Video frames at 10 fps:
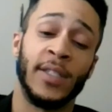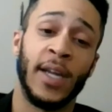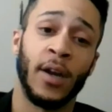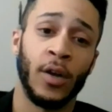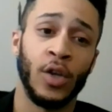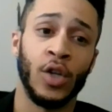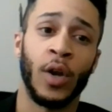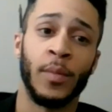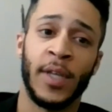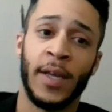right there. You know
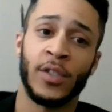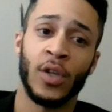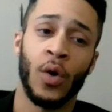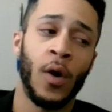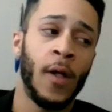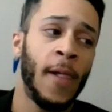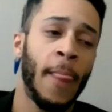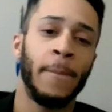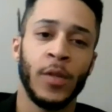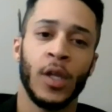what I'm saying? So
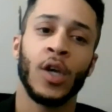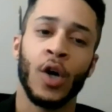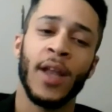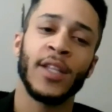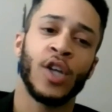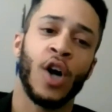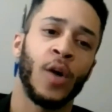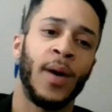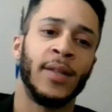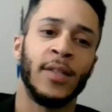go ahead and talk
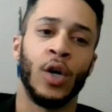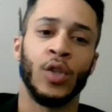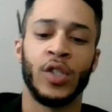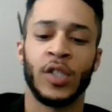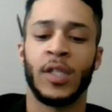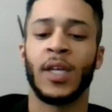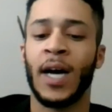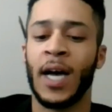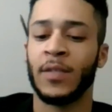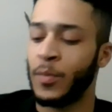about you know just the
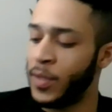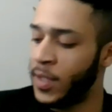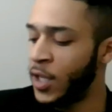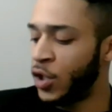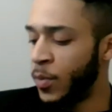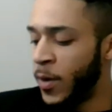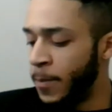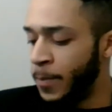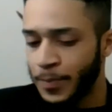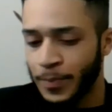concept of potential, man.